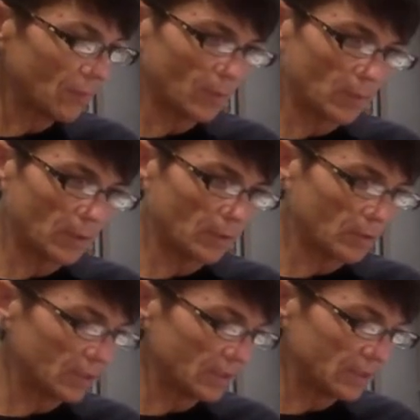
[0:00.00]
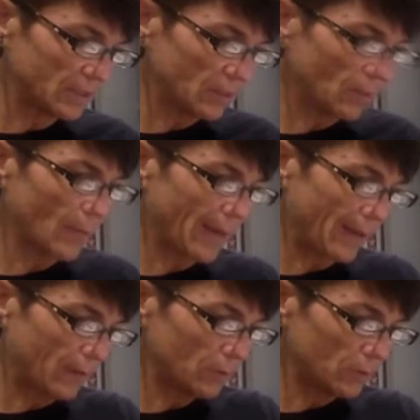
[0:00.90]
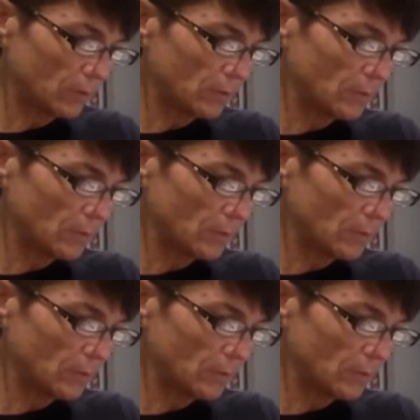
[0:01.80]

but we are going to zero out